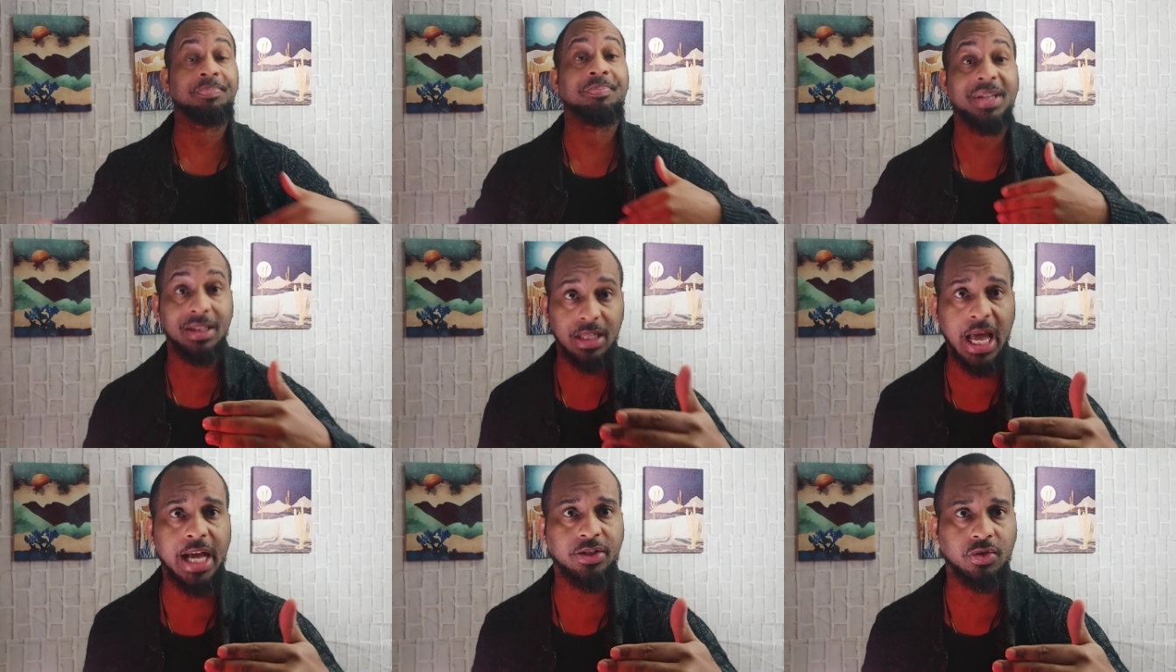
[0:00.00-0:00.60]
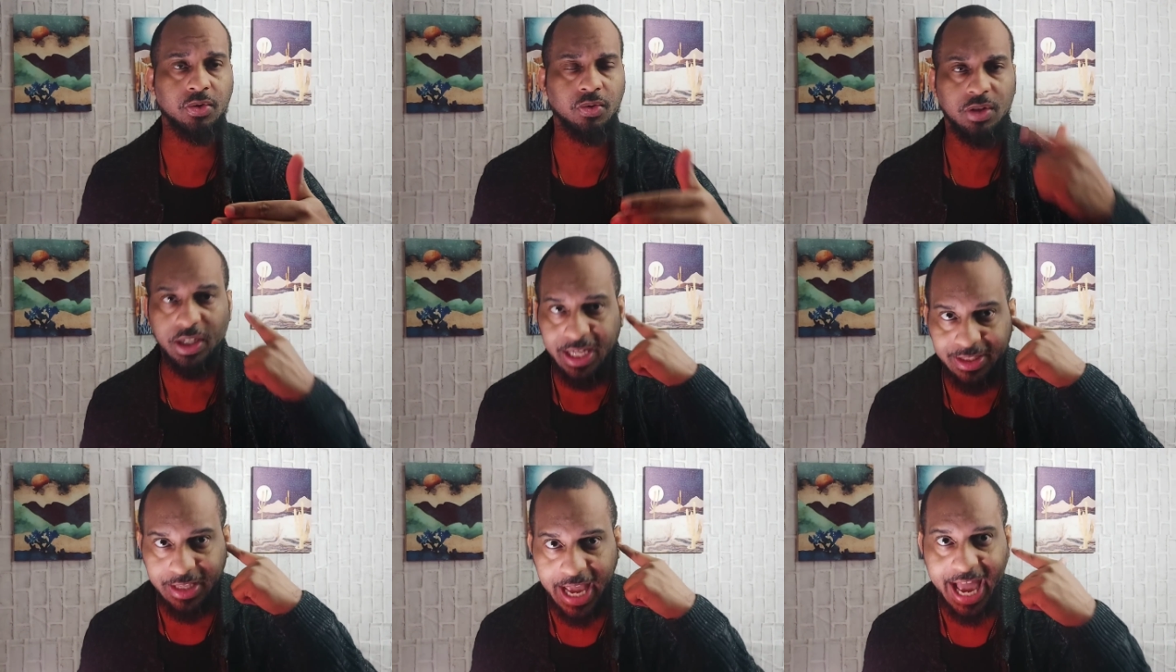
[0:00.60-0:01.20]
Be logical.
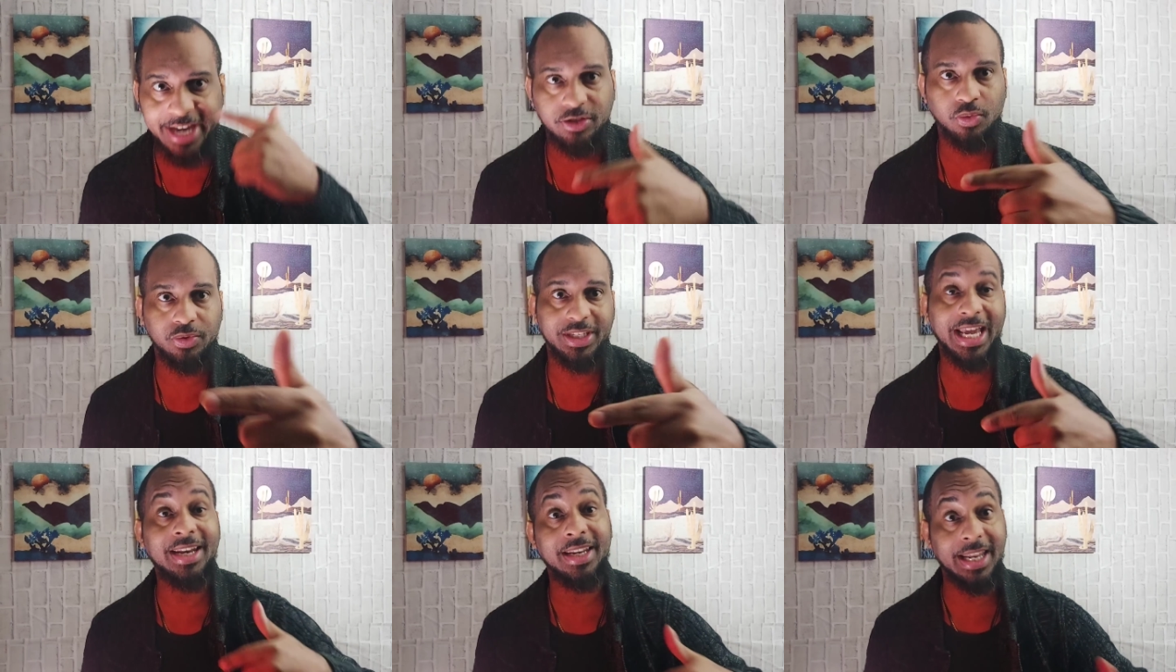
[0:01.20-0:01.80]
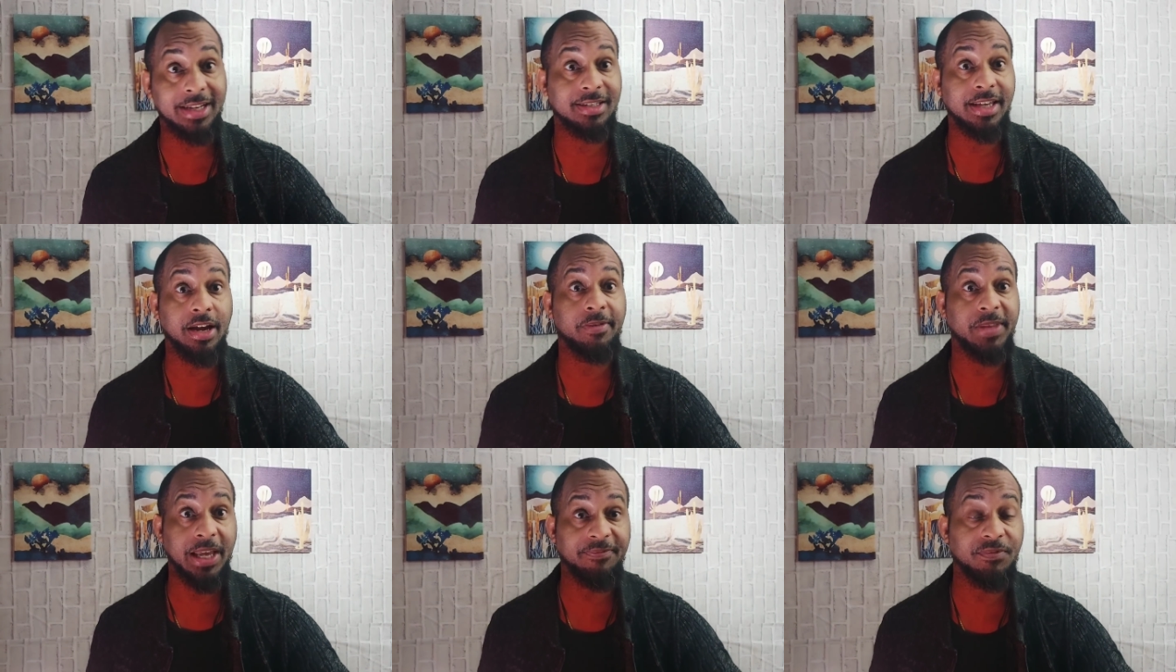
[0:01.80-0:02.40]
Look at the actual data that's
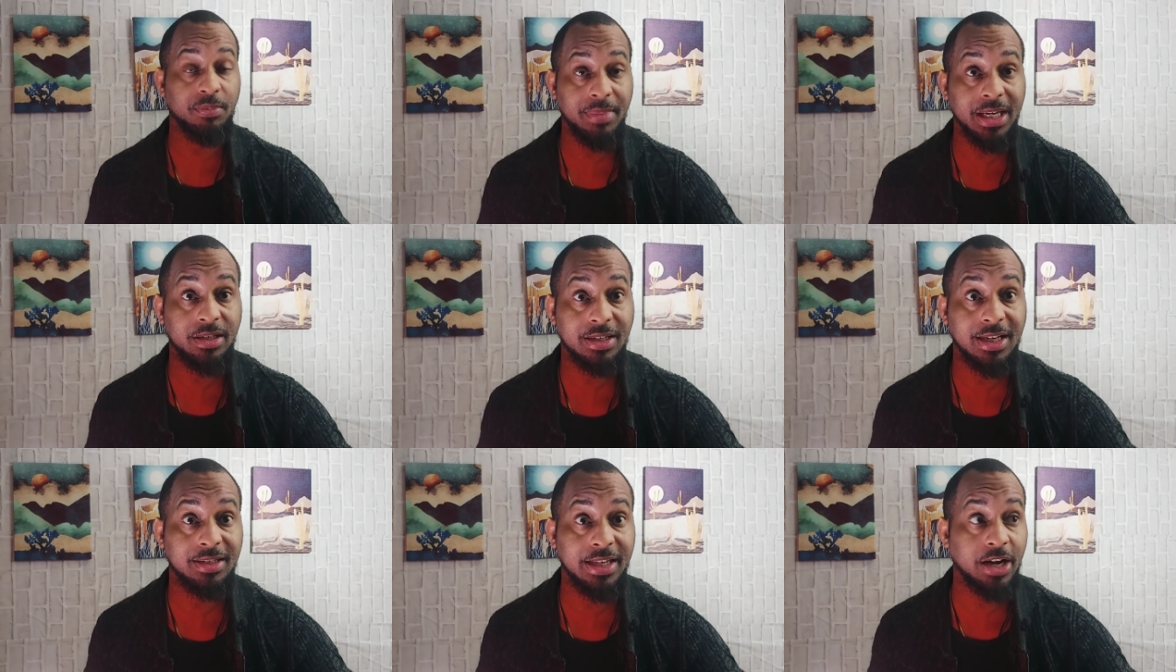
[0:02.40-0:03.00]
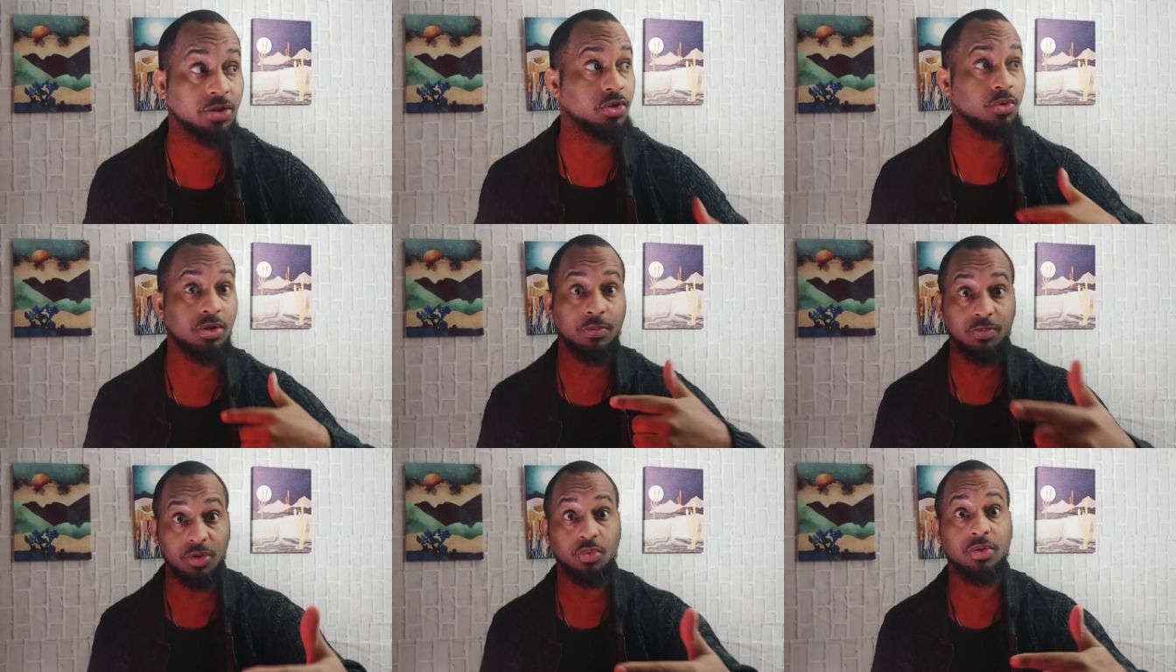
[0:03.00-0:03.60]
there, the information that's there. Do
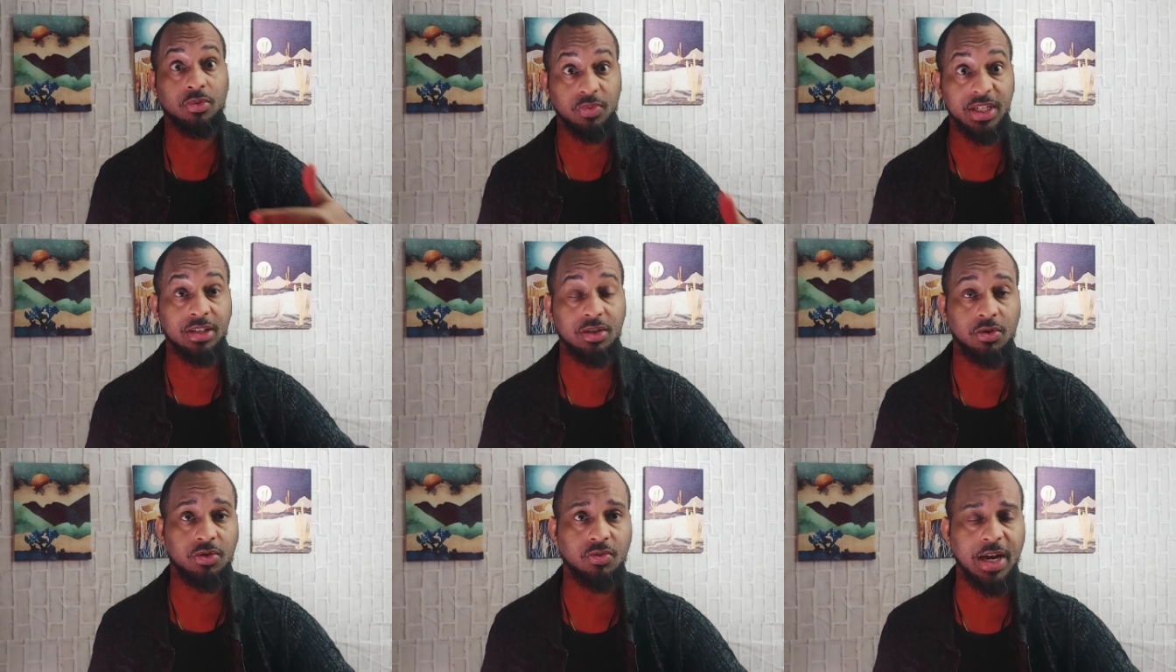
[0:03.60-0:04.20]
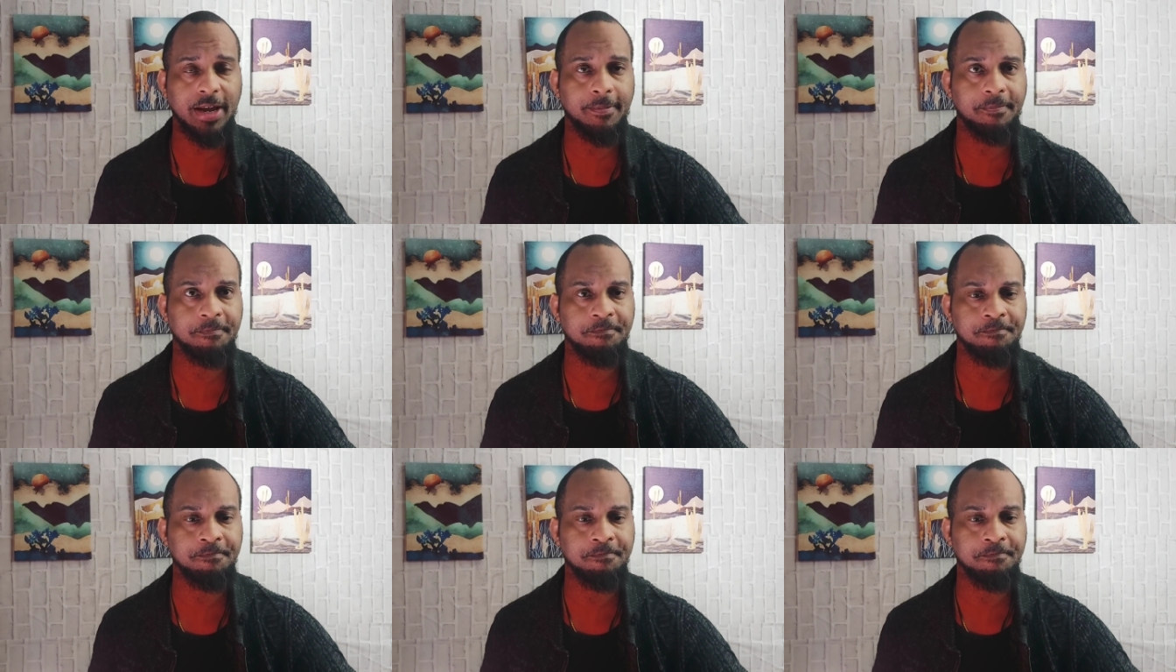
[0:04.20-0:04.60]
some, do the research, right?